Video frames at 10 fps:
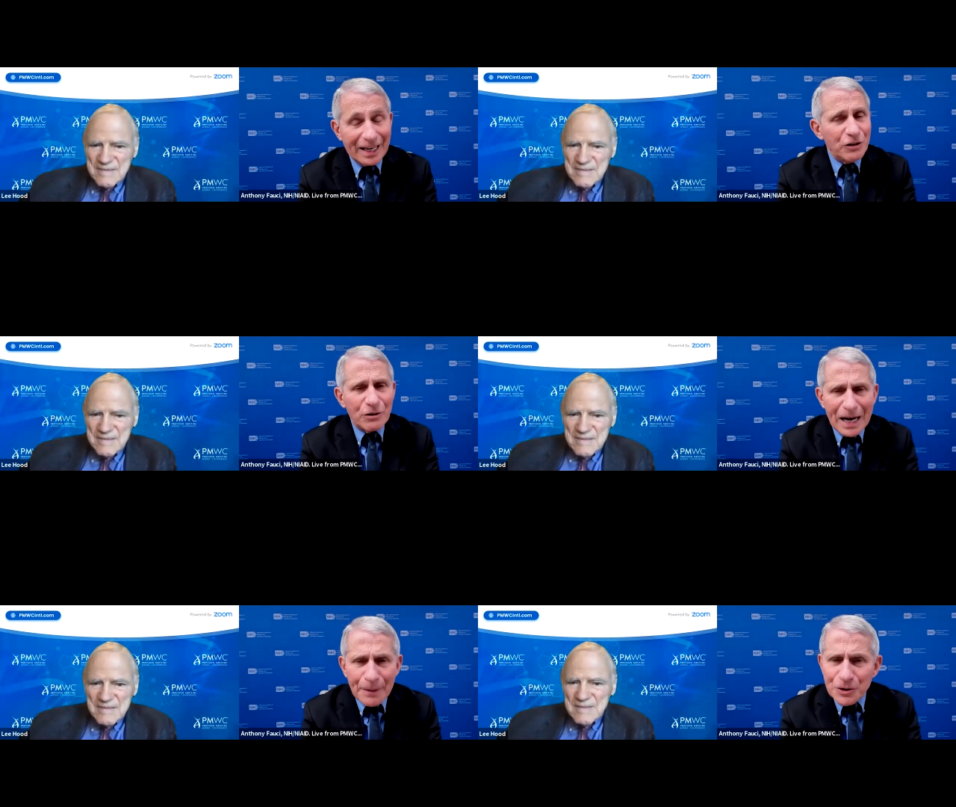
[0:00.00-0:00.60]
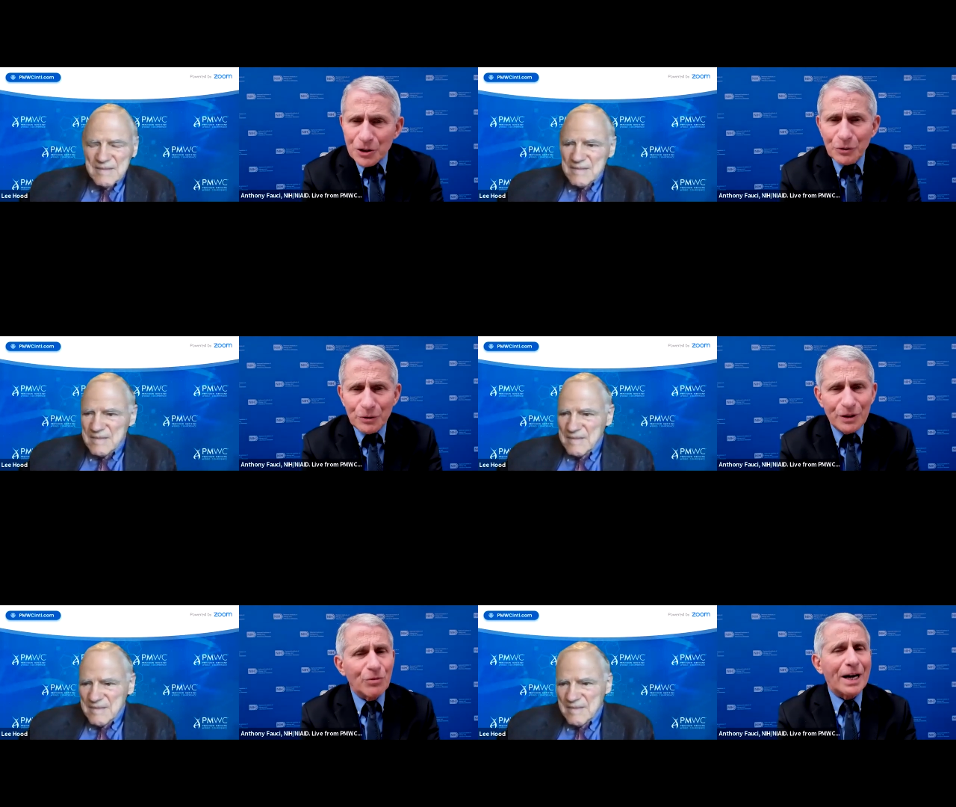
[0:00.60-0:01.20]
Speaker 1: And you're
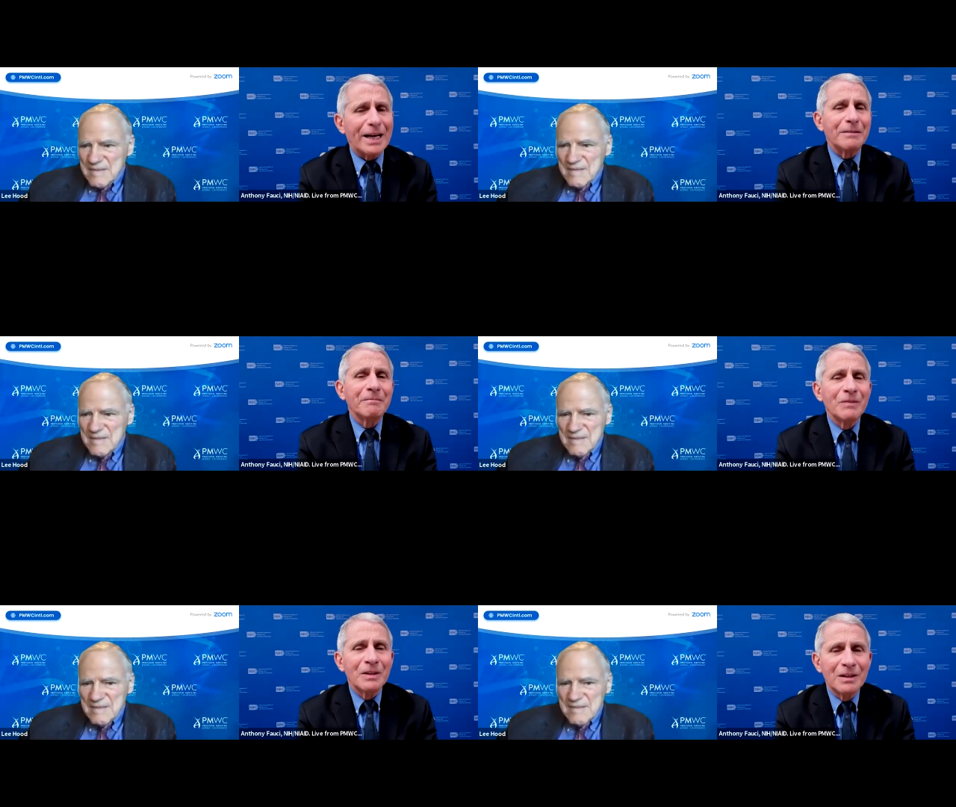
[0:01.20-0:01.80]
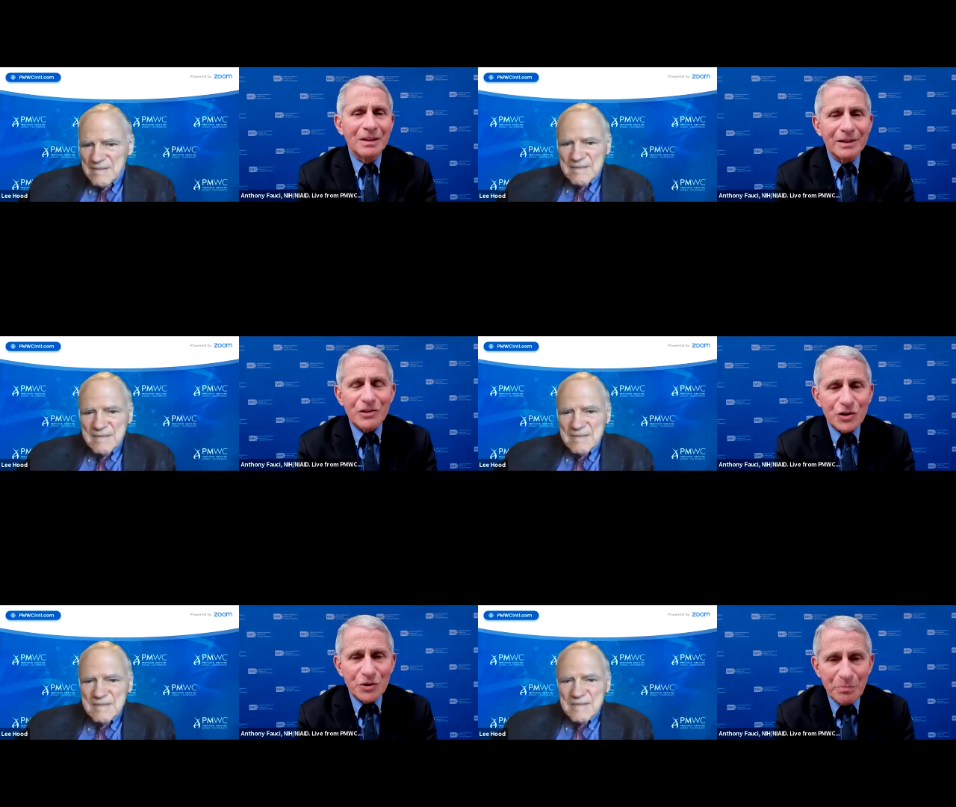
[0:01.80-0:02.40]
absolutely right.
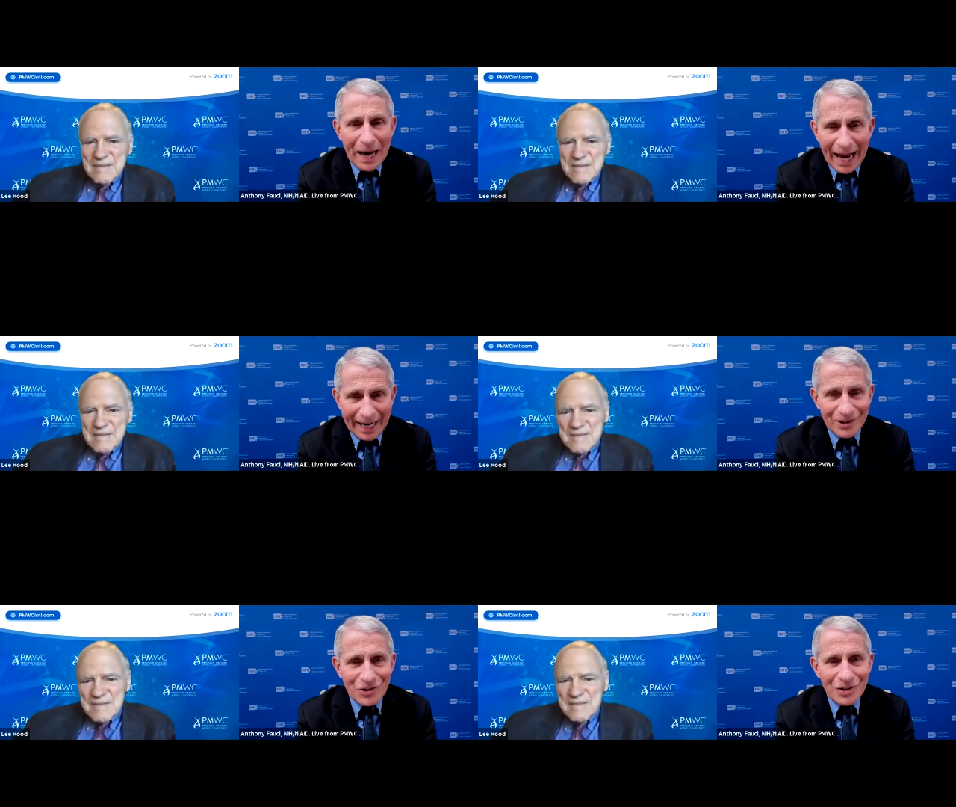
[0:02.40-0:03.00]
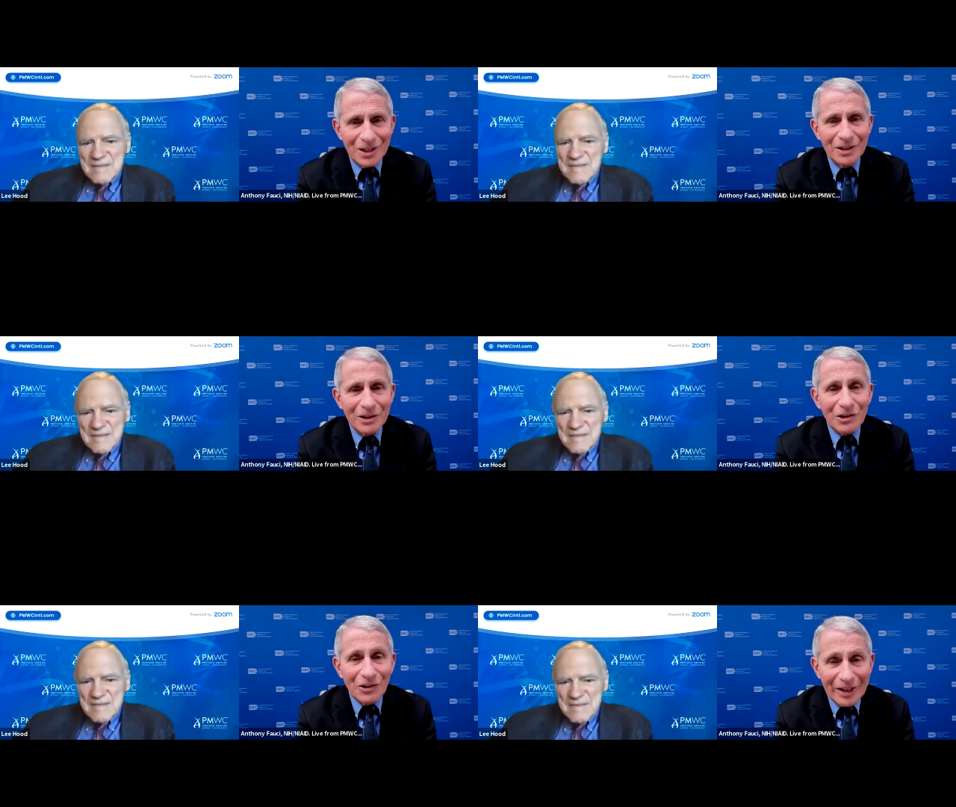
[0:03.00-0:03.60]
It smacks
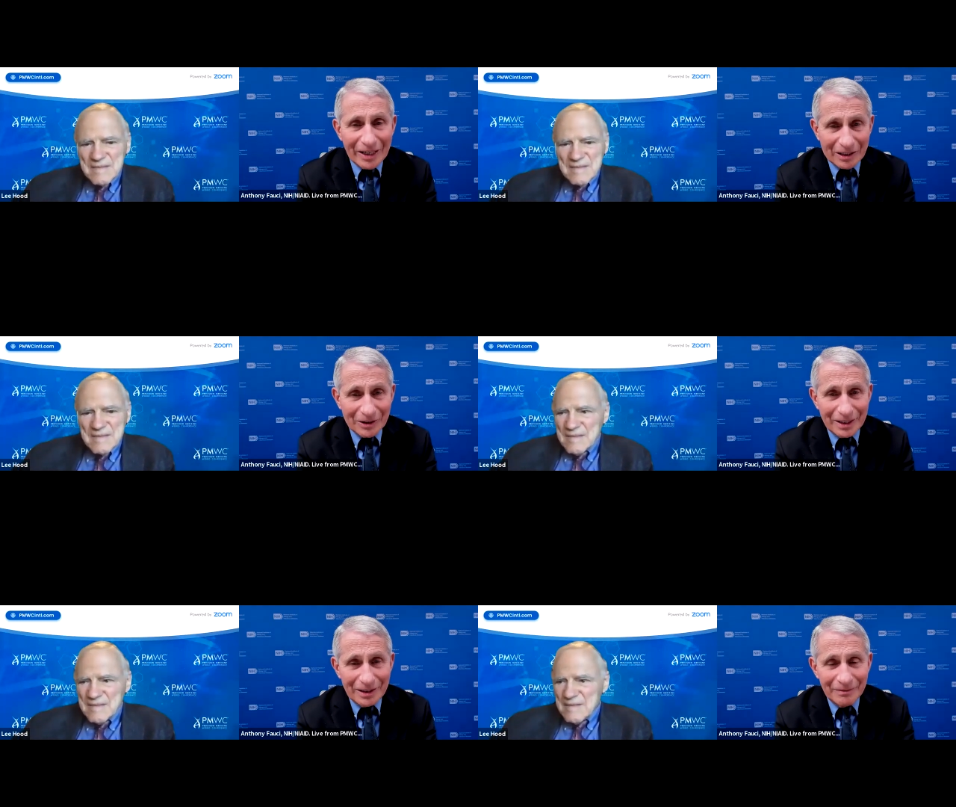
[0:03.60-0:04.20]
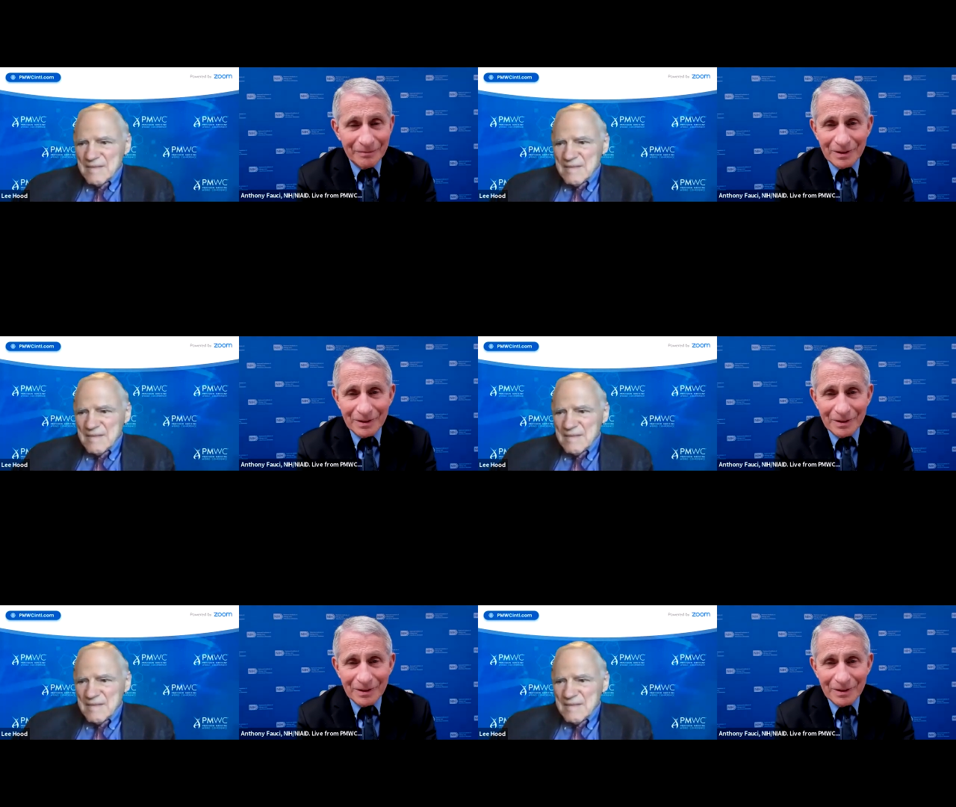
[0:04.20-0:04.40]
clinically.